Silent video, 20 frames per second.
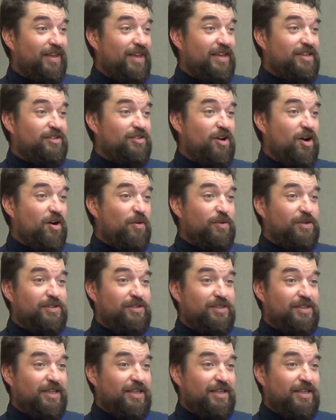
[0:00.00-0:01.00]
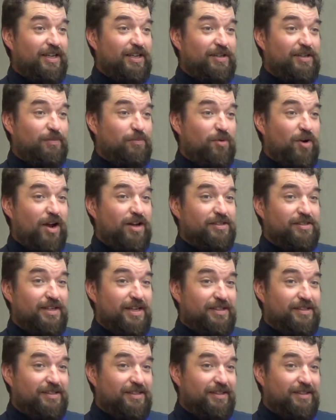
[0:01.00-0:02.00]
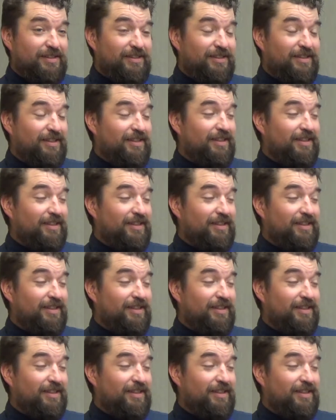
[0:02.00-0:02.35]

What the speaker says: He's always thinking and processing.